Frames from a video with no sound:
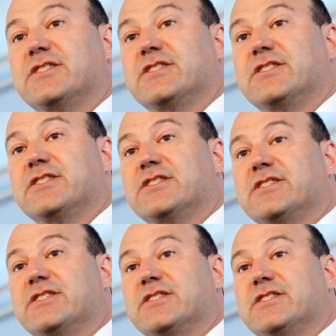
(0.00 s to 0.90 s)

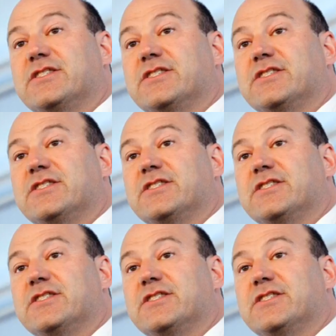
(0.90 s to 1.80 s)

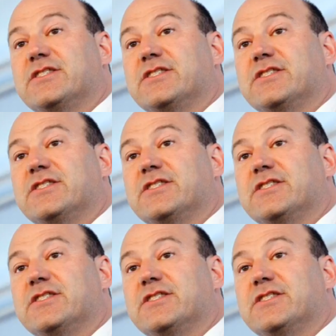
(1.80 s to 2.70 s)

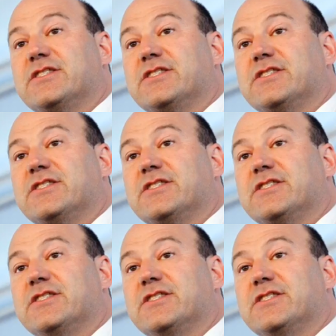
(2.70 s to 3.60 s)

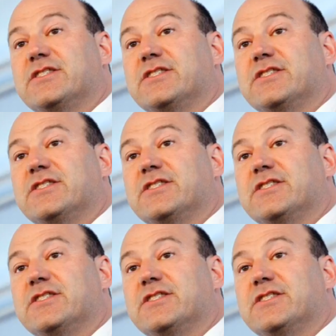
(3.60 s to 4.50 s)

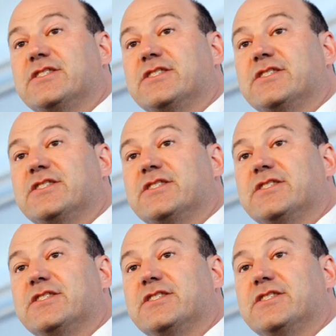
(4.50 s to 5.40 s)
This is a still picture; no speech is visible.